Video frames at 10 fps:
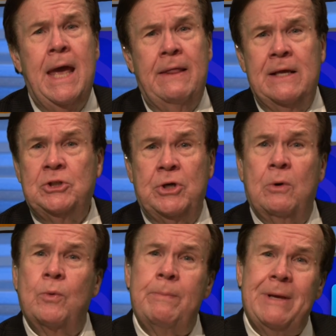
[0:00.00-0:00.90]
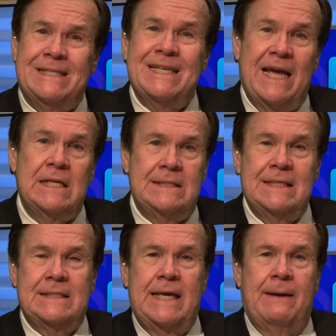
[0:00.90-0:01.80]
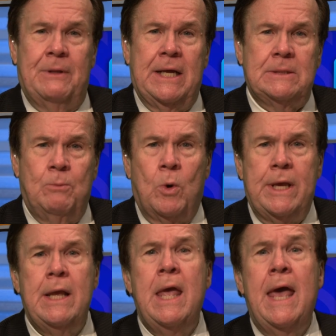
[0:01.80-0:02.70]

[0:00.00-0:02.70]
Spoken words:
And this show repeats again at 6 a.m. the next morning.